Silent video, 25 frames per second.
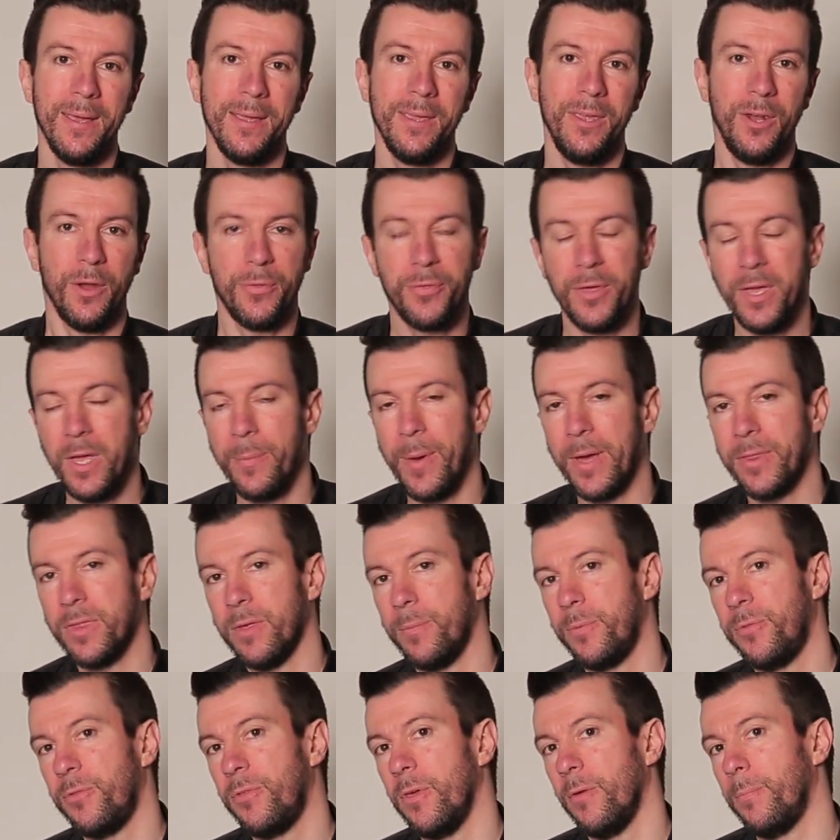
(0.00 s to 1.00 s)
You know, think about
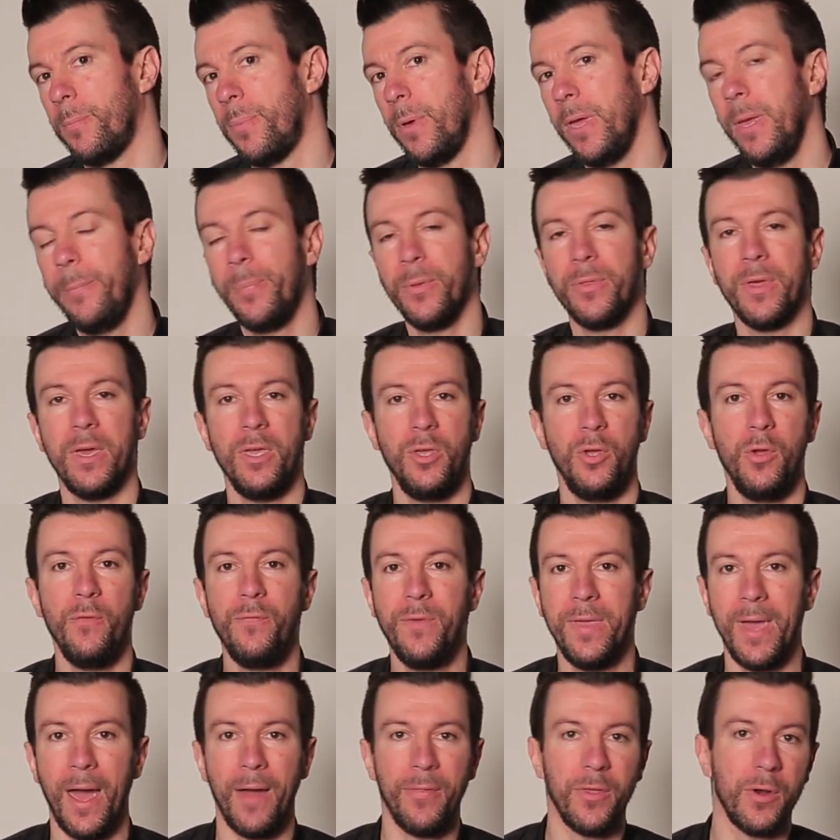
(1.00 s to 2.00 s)
the people that
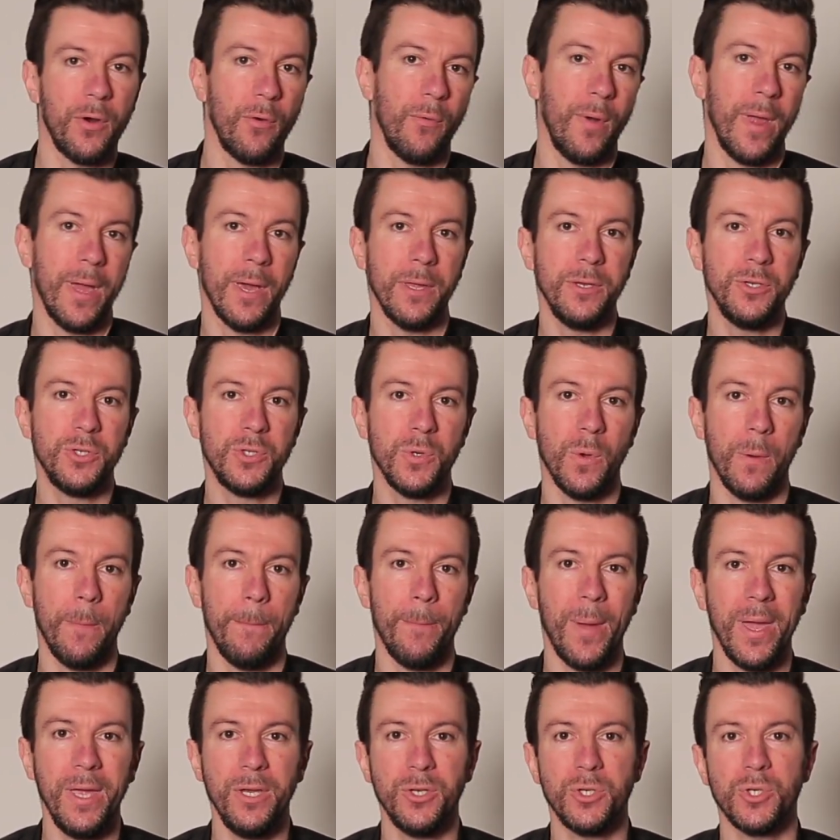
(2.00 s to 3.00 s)
you've gathered around you
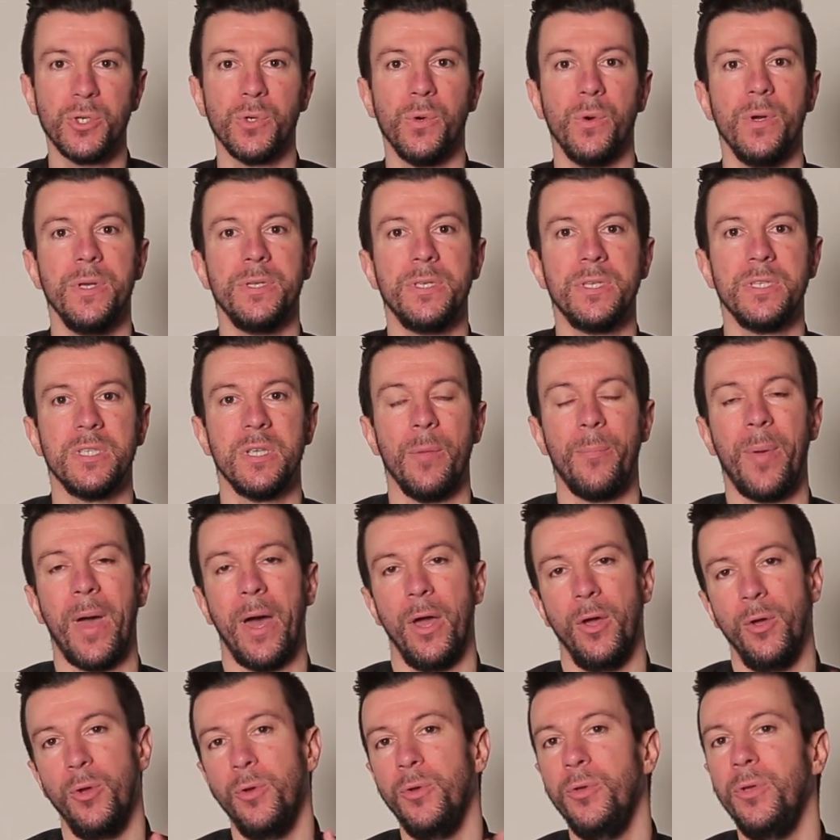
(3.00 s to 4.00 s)
and make choices
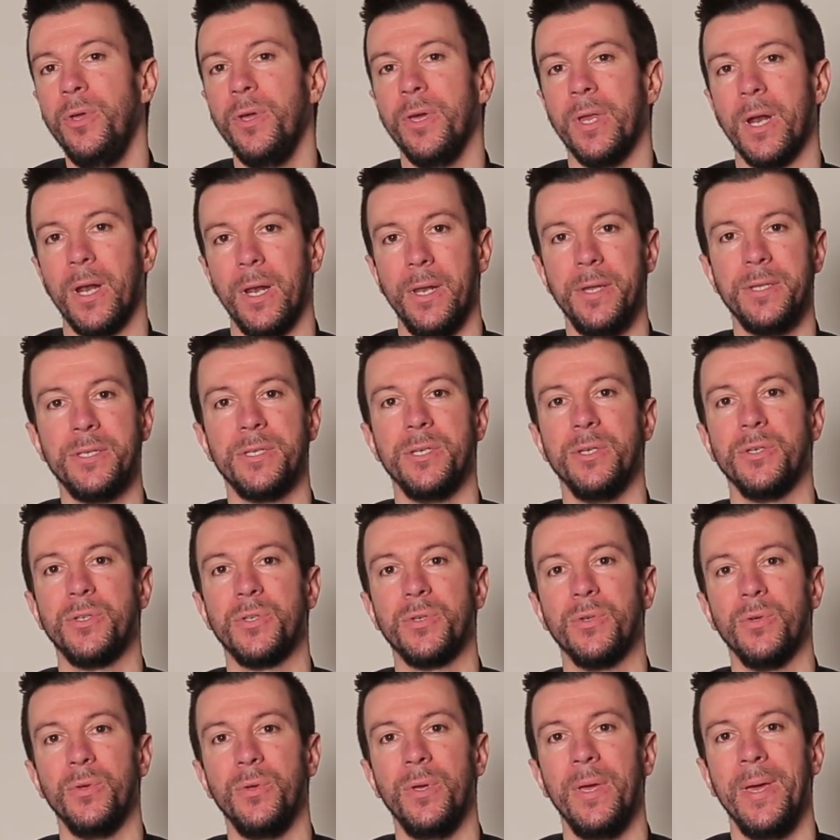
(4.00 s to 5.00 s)
about who you're going to listen
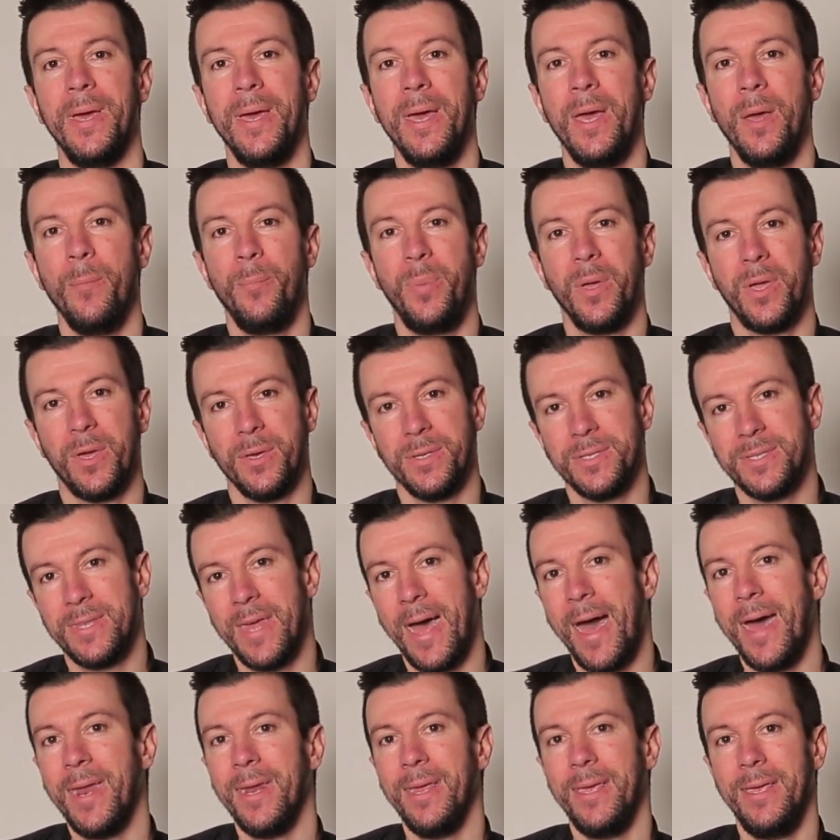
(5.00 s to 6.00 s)
to, because
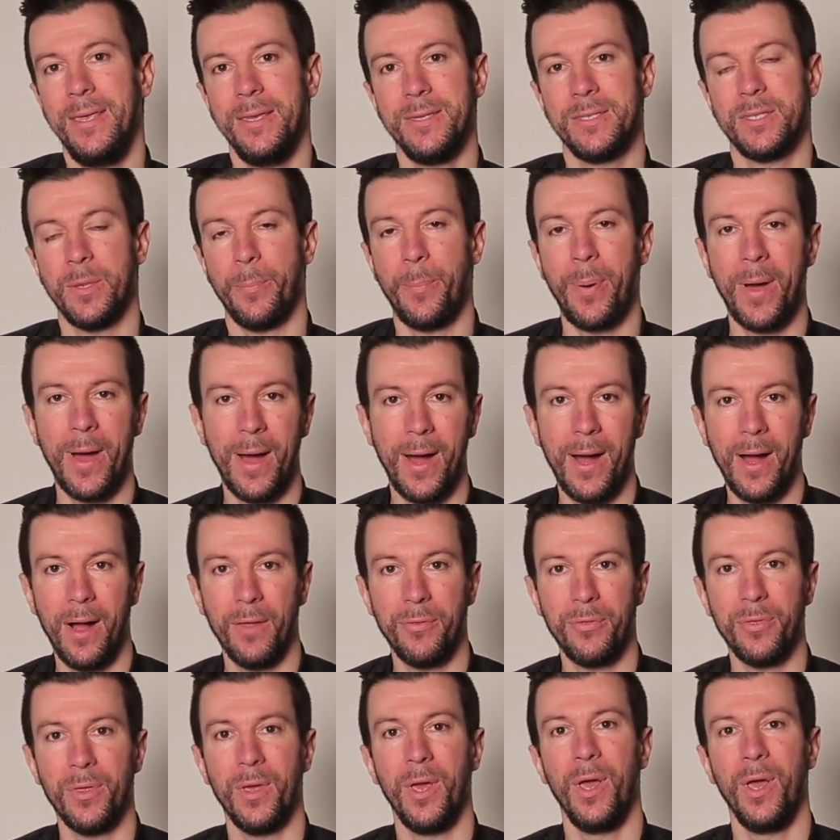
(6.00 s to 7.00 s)
that is the path